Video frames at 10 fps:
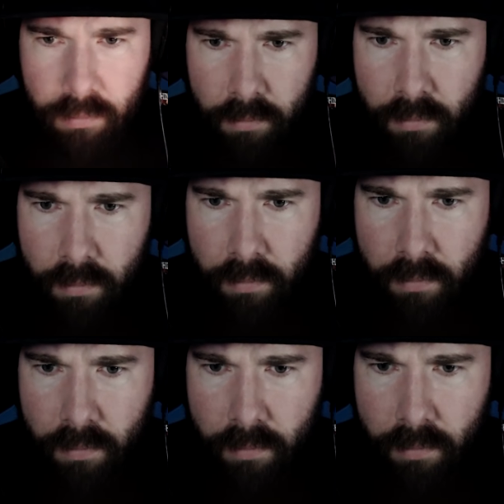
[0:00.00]

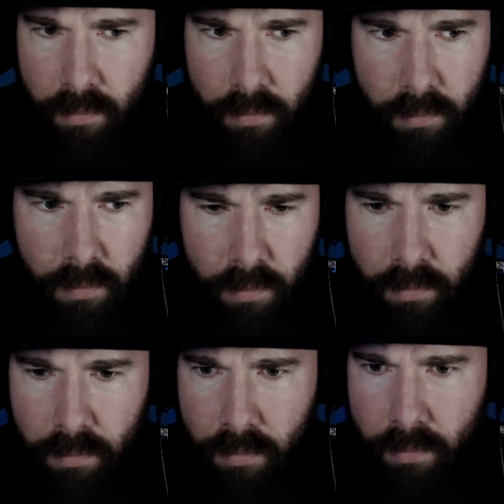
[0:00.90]

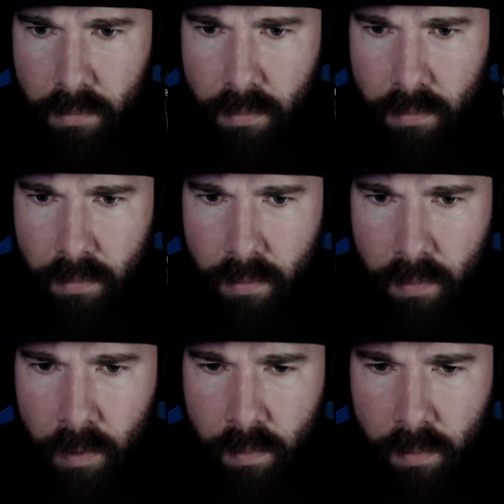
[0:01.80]

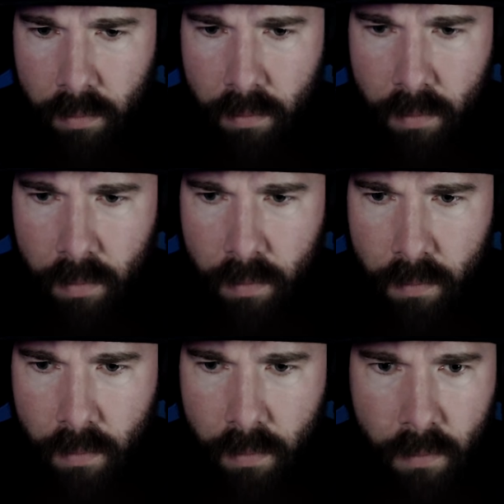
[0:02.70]

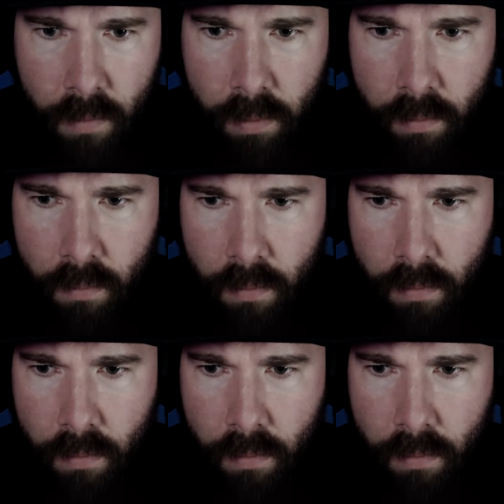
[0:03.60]
[no speech]